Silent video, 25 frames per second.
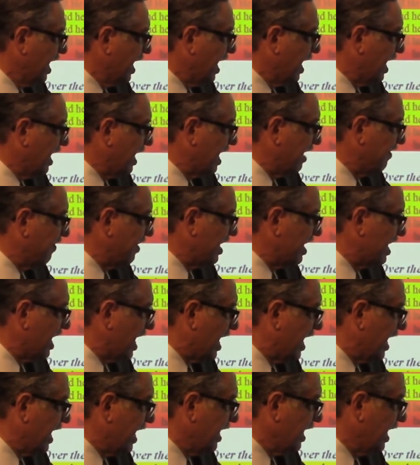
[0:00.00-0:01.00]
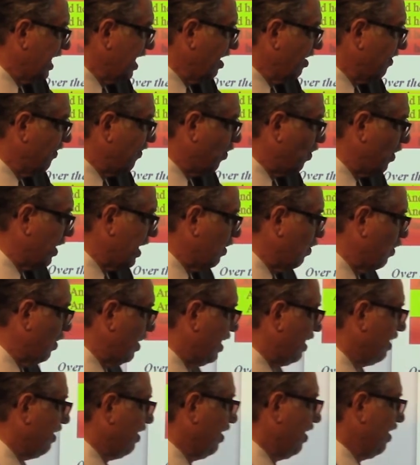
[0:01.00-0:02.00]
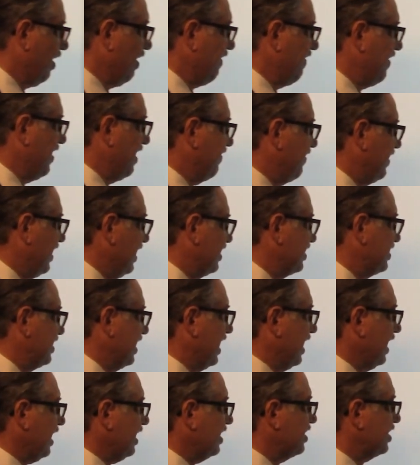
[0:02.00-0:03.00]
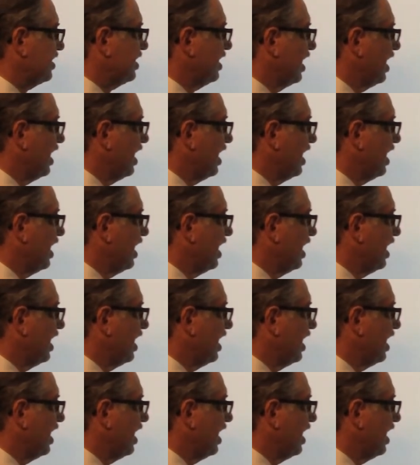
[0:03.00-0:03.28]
11:9, 41:56.